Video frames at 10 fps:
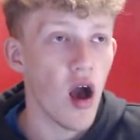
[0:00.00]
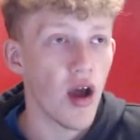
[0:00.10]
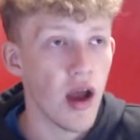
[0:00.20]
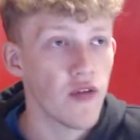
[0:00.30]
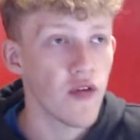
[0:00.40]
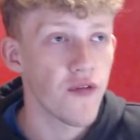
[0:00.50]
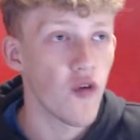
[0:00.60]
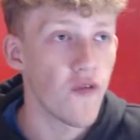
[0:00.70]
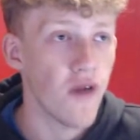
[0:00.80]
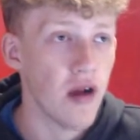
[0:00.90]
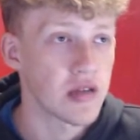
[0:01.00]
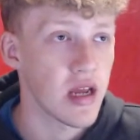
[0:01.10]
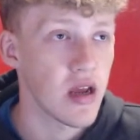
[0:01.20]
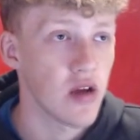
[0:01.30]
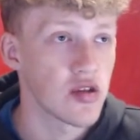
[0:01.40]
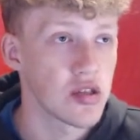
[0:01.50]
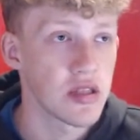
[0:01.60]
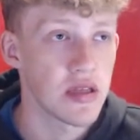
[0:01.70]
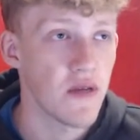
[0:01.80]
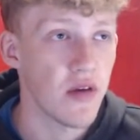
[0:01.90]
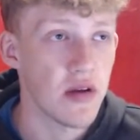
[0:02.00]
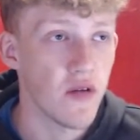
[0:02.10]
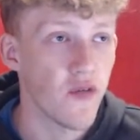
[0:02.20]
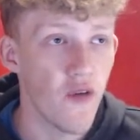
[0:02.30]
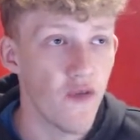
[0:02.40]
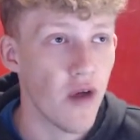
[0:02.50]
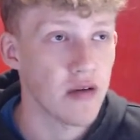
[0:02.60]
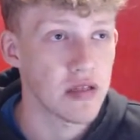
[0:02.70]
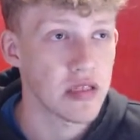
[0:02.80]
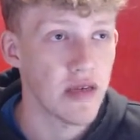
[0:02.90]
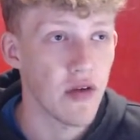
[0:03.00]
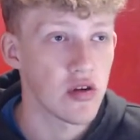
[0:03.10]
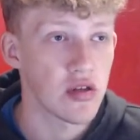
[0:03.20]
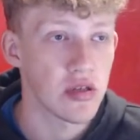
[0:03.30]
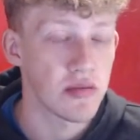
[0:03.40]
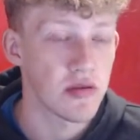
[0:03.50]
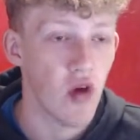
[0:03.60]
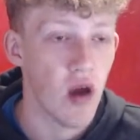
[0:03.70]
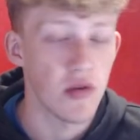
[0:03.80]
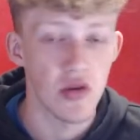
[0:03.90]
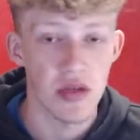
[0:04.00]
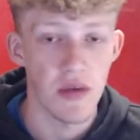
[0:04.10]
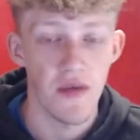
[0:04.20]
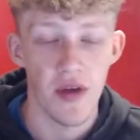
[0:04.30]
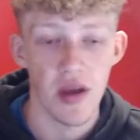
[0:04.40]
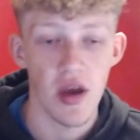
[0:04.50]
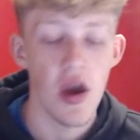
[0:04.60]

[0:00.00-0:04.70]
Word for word: I have got 4,800 and something, or 4,700 subscribers or something.